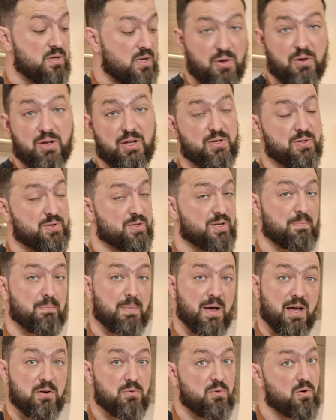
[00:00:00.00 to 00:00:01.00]
You can use a
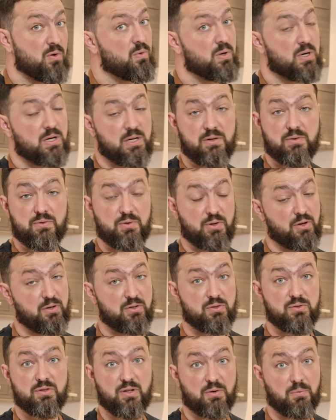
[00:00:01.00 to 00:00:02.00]
manual one or you
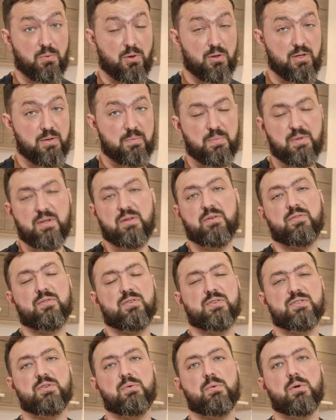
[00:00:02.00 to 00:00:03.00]
can use a rolling pin. Of
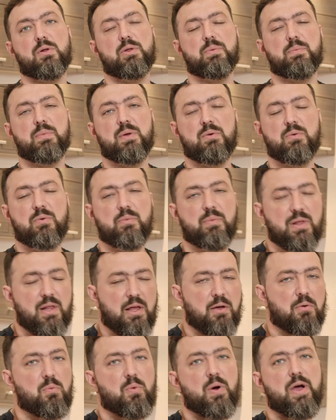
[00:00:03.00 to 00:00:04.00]
course, the rolling pin will be
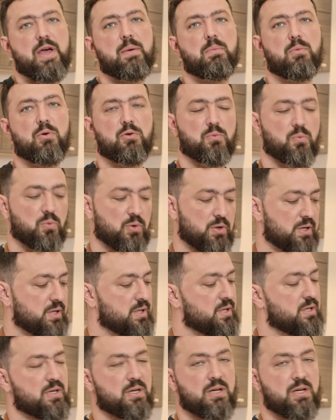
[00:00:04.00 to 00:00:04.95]
way more work.